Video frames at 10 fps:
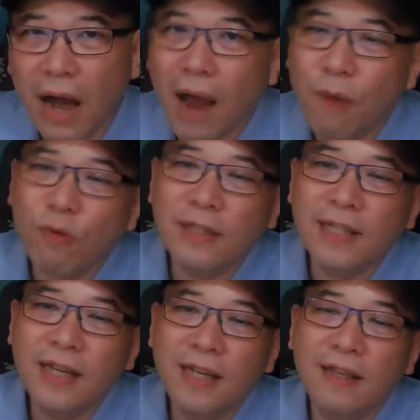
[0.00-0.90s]
I would
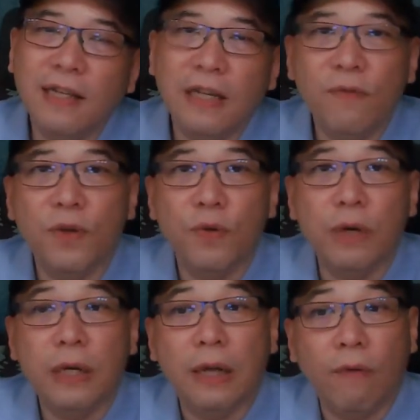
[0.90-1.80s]
say that if you
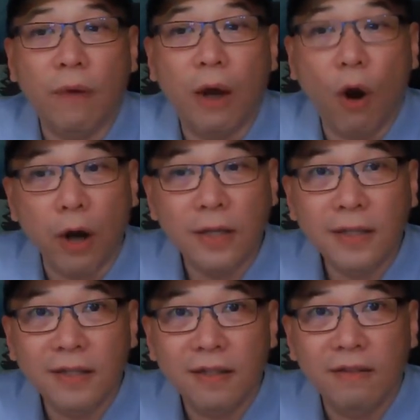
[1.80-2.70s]
were an
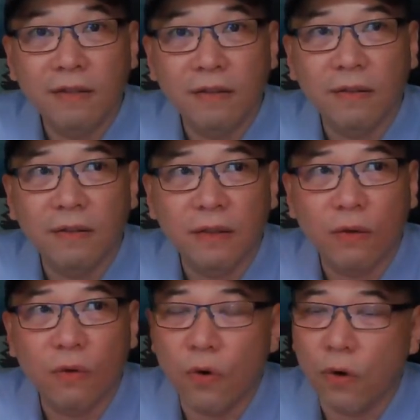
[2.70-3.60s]
artist
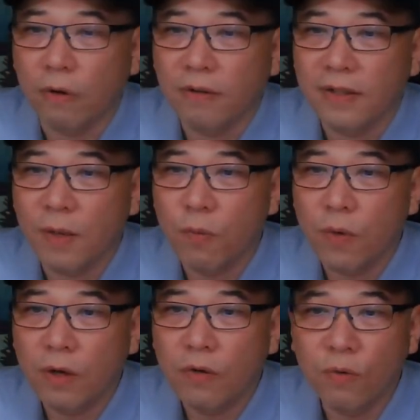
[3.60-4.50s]
or
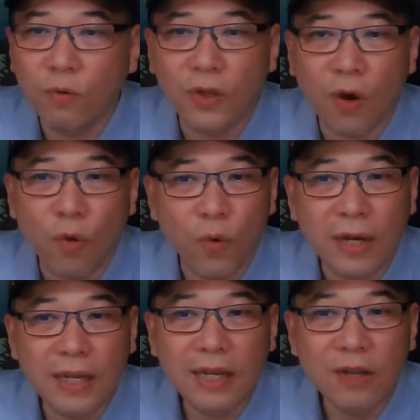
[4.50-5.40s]
someone who's
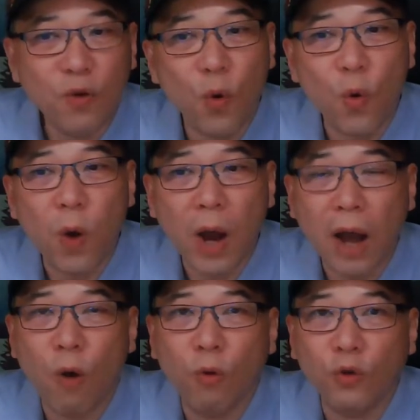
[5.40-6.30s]
already know
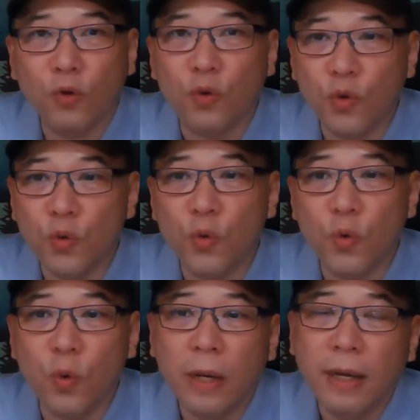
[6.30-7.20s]
how to
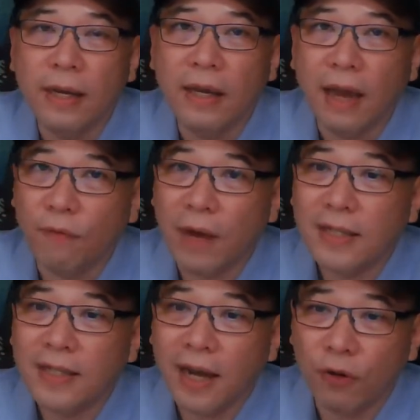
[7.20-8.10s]
do
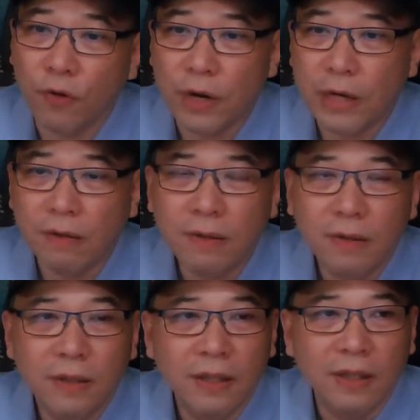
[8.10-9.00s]
advanced coloring,
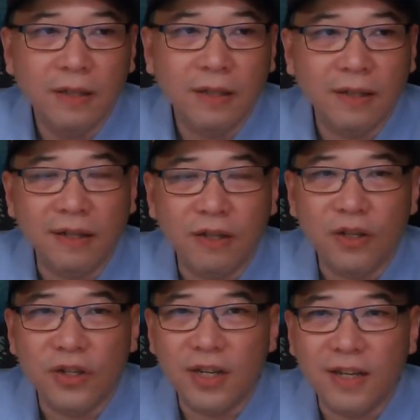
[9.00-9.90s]
like
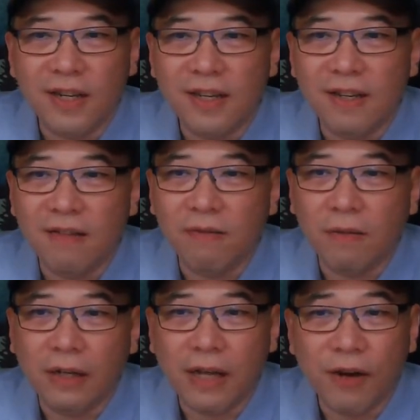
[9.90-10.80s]

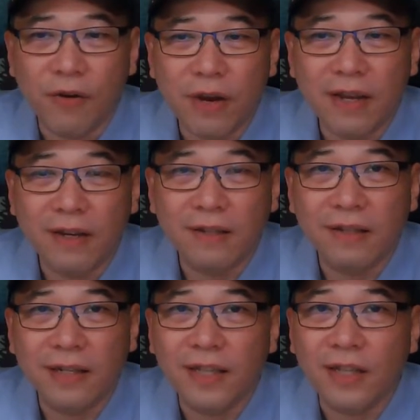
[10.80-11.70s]
shading,
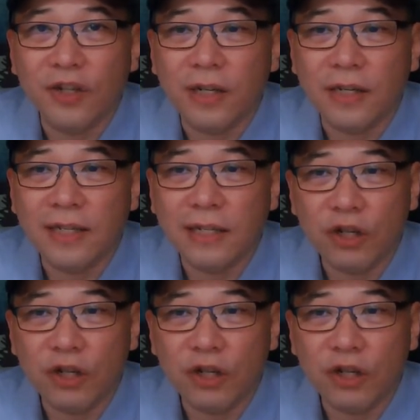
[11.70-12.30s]
layering, etc.,